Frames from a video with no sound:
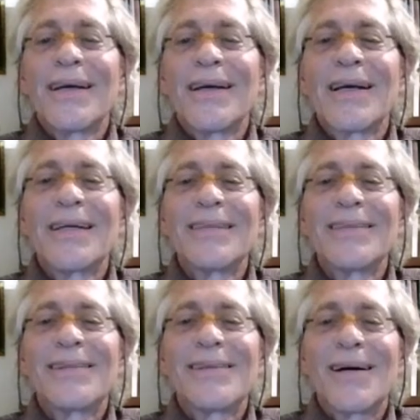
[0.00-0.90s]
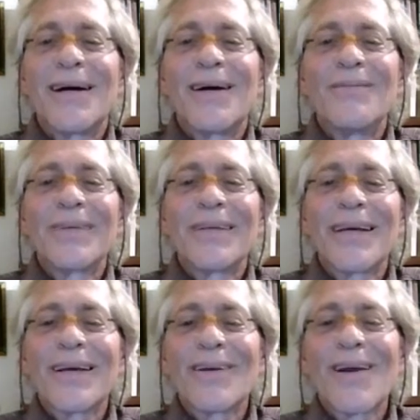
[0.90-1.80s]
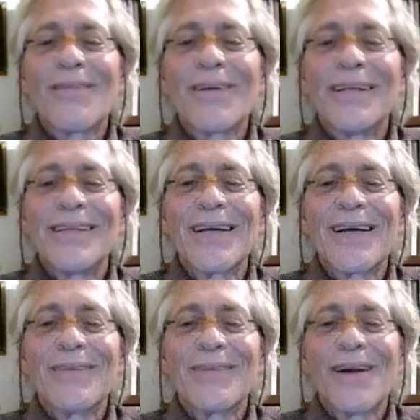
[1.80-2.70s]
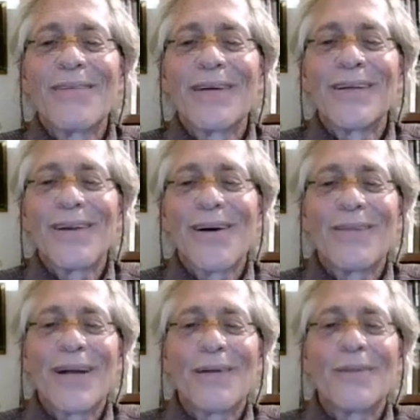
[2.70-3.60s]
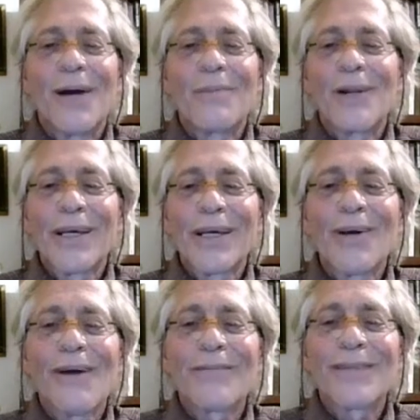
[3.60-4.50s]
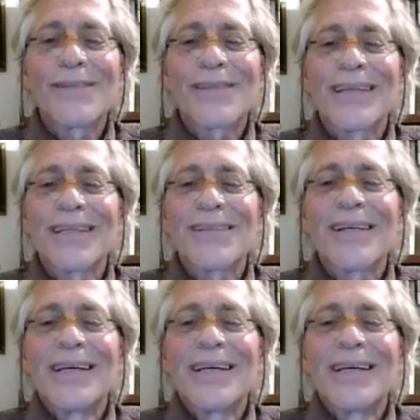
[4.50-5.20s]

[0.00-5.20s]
And yeah, love it. Yeah, love it. Love it. I'm clicking off these things.